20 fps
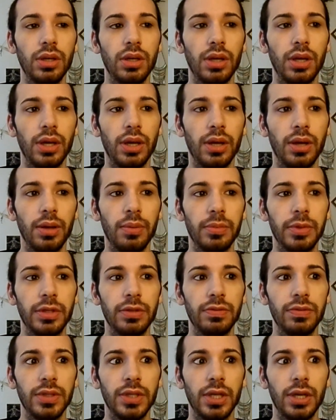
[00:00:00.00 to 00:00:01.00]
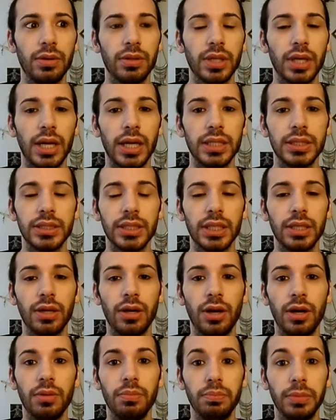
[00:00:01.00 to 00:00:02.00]
The video that I did
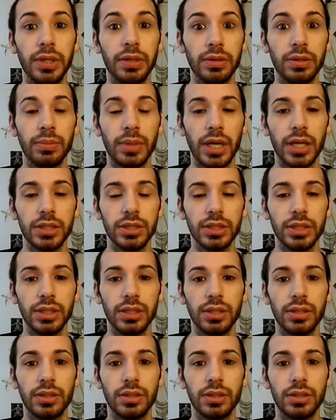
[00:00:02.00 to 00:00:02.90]
on mirror magic